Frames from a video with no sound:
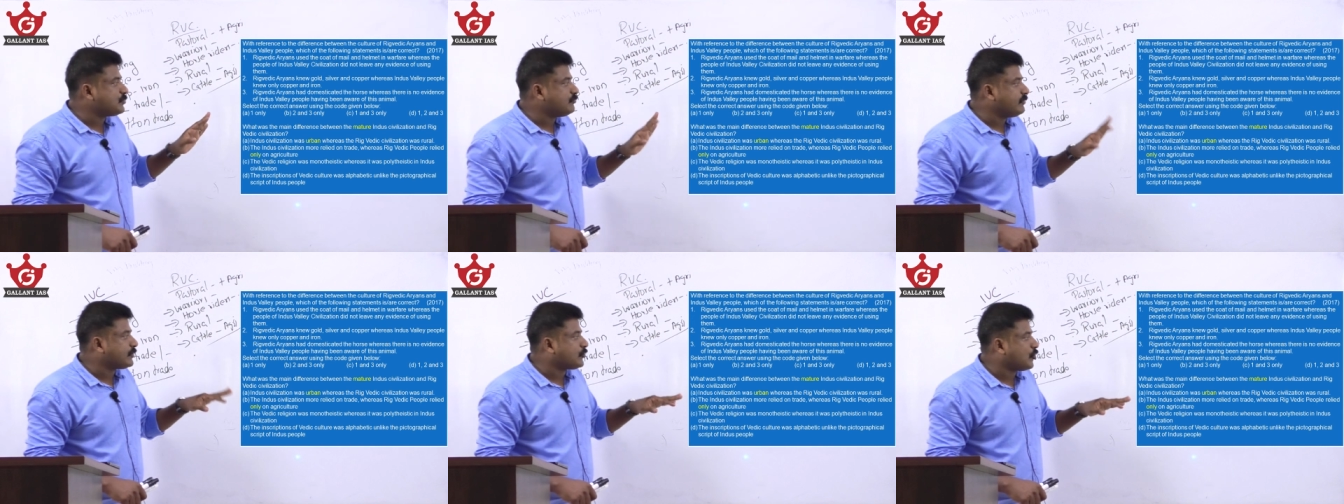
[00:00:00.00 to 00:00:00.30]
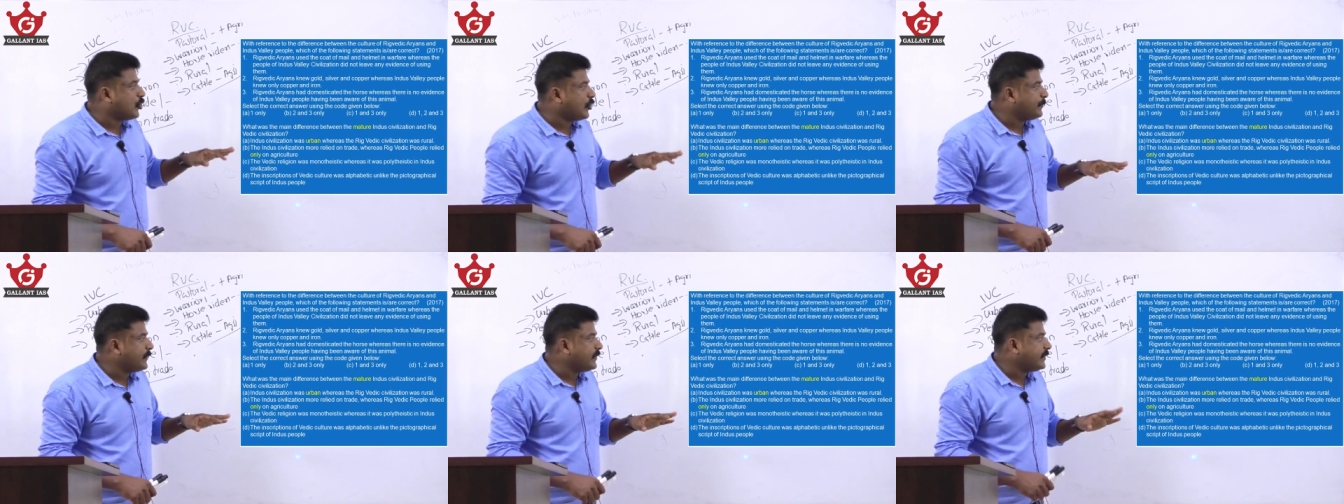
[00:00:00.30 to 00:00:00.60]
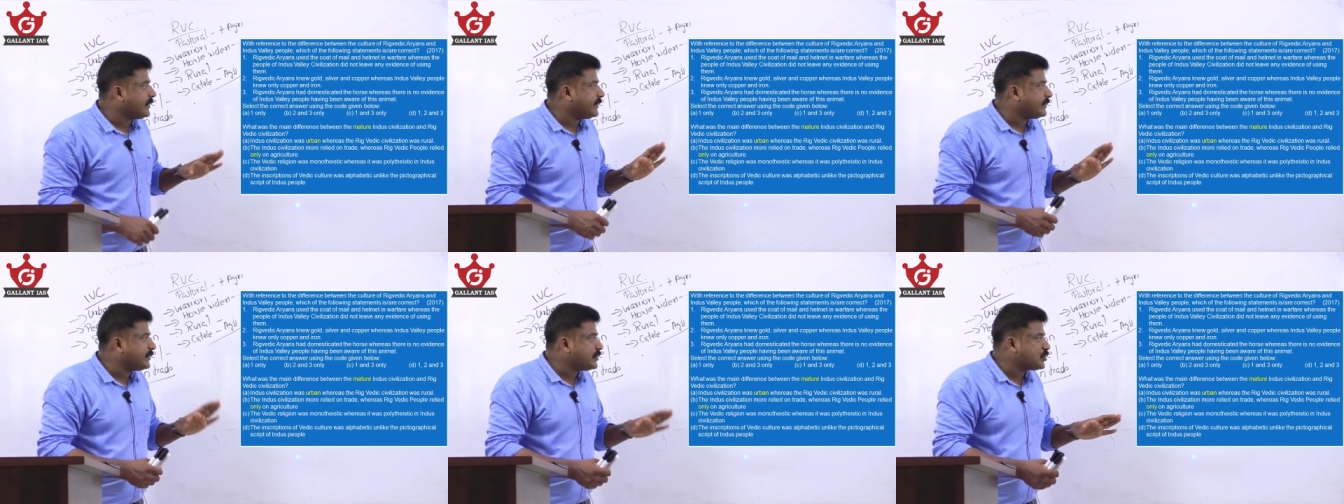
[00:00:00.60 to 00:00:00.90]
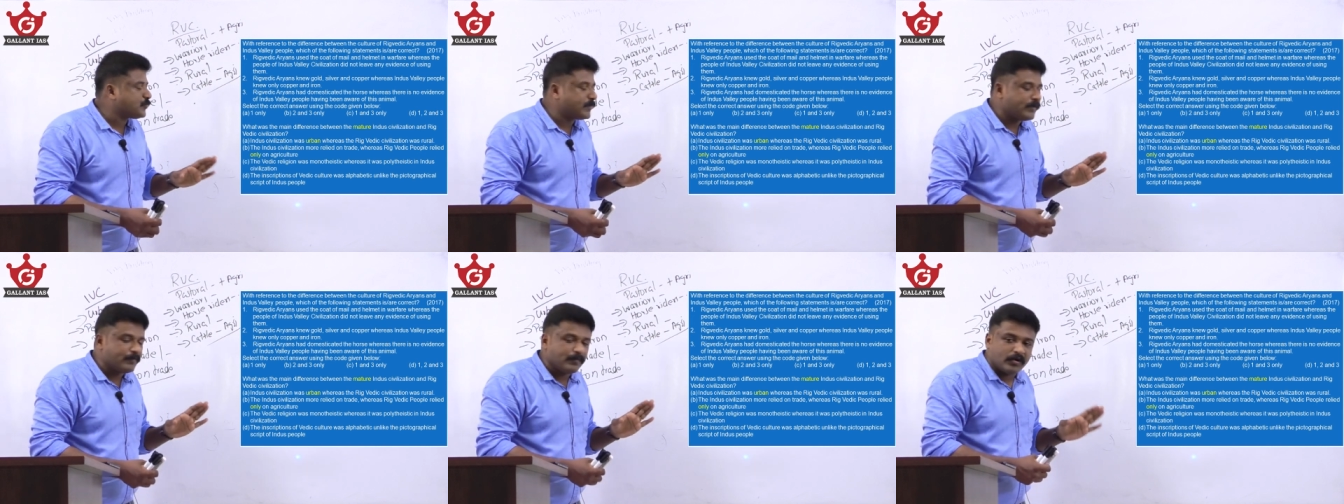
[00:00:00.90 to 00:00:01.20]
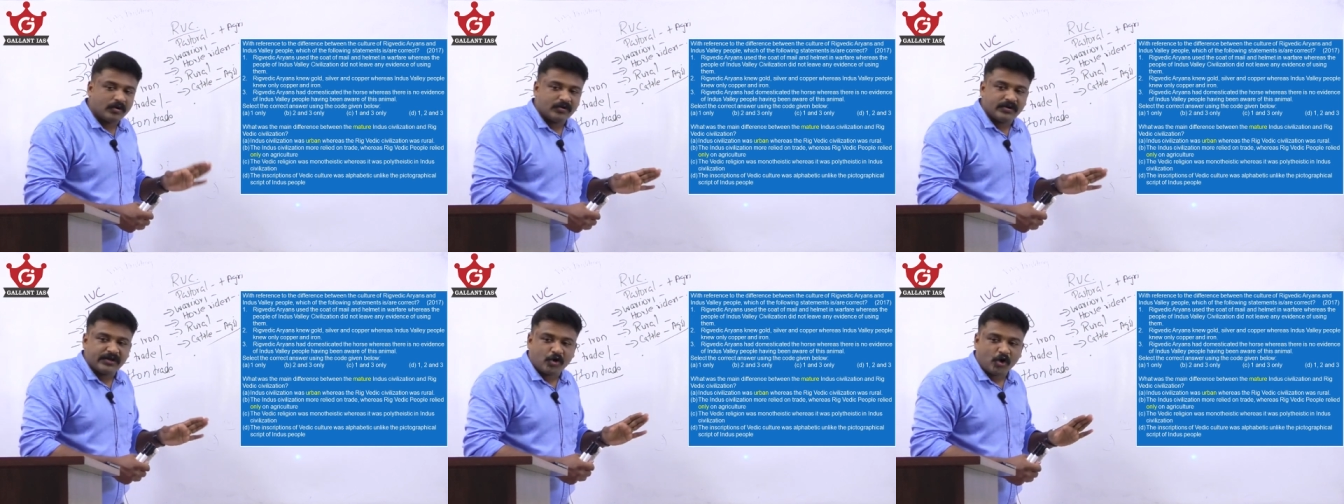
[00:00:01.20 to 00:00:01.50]
silver, copper. Indus
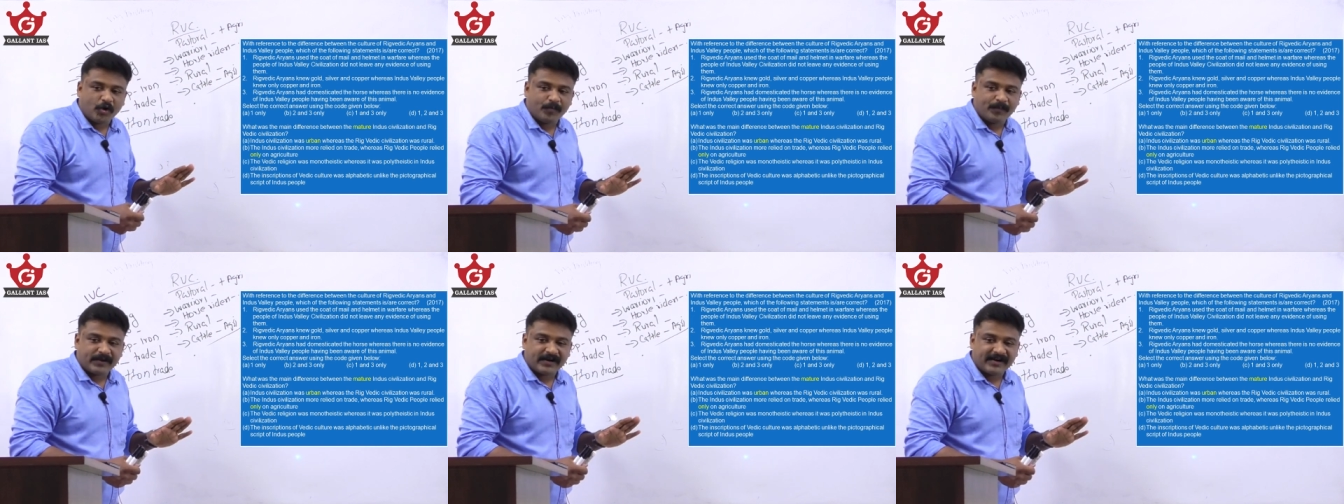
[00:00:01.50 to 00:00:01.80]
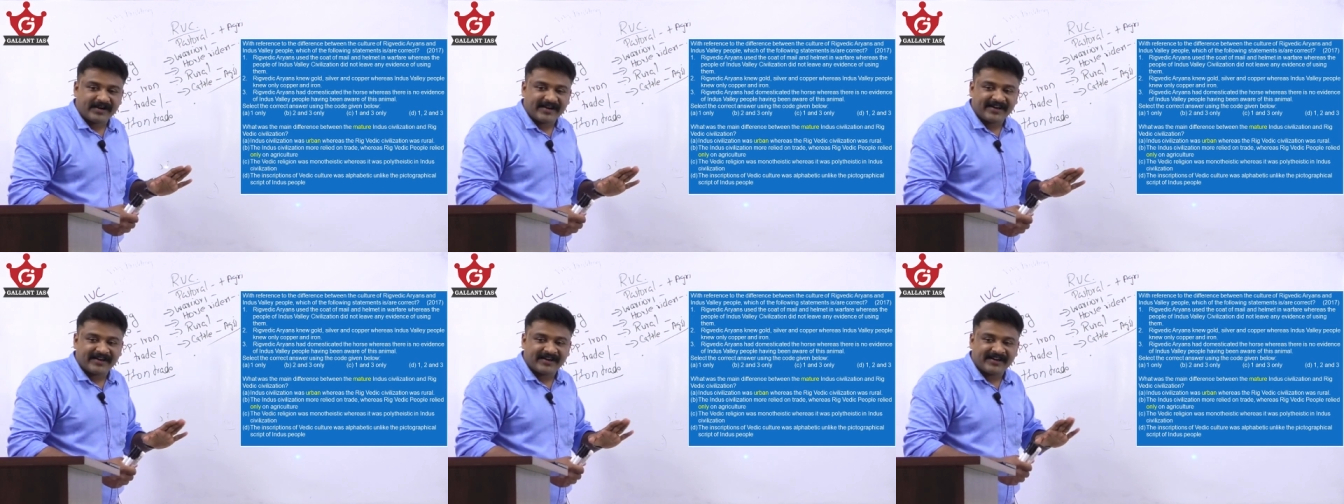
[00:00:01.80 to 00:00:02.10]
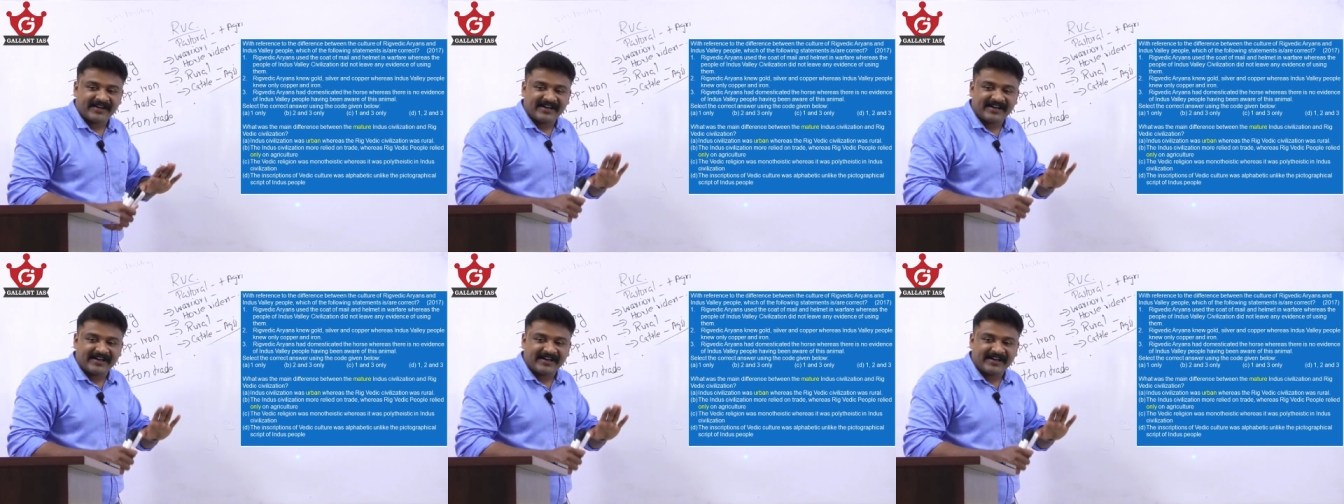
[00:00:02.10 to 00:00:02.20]
people only copper and iron.